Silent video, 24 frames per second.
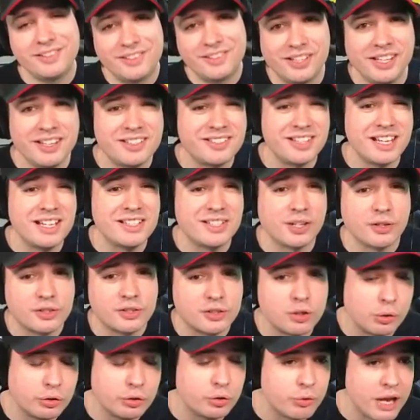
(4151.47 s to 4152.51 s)
These things are
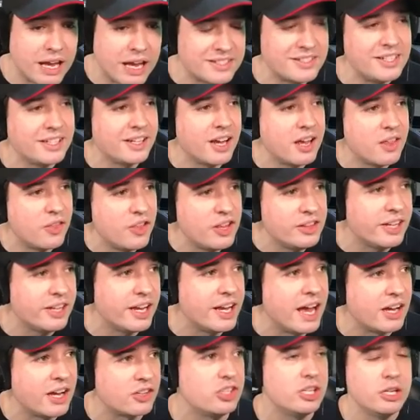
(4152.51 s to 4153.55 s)
so drastic, I think they
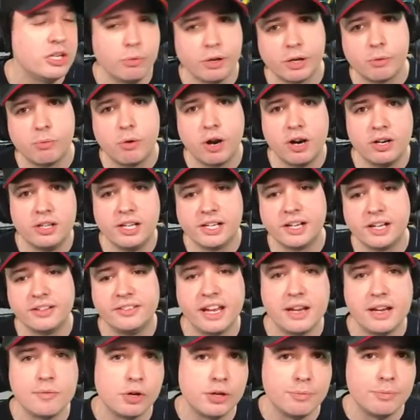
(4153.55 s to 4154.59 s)
actually require like a
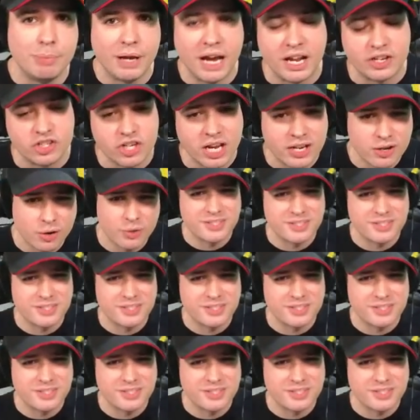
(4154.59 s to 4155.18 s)
day 1 patch. I know